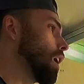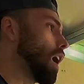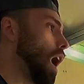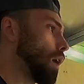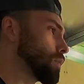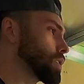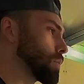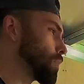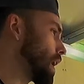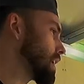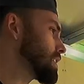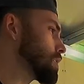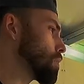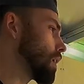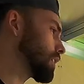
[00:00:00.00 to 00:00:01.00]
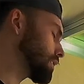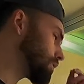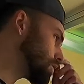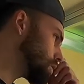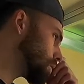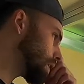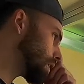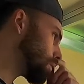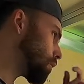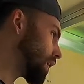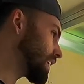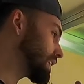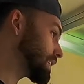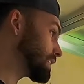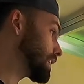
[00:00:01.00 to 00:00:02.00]
Uh, I was surprised he wanted to do it
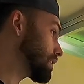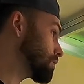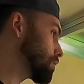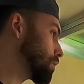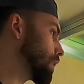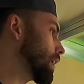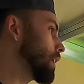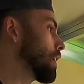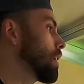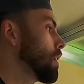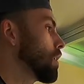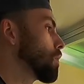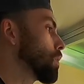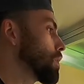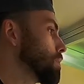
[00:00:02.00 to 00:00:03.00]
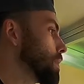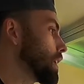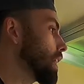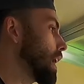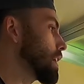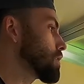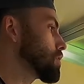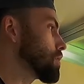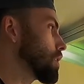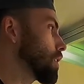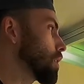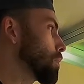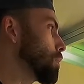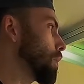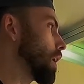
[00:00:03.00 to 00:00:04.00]
when he did do it with me last
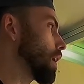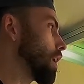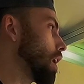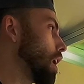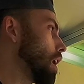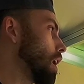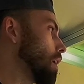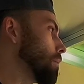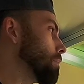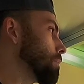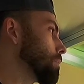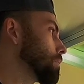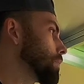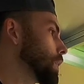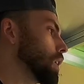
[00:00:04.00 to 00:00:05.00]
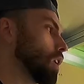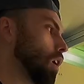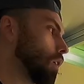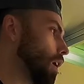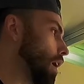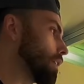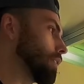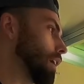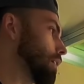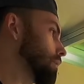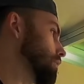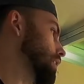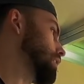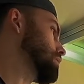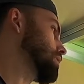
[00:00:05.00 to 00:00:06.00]
year, but um, you know, I,
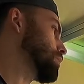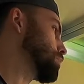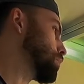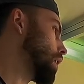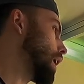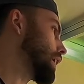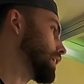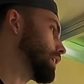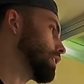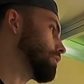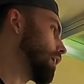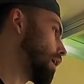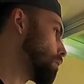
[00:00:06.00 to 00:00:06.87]
that, that's his prerogative.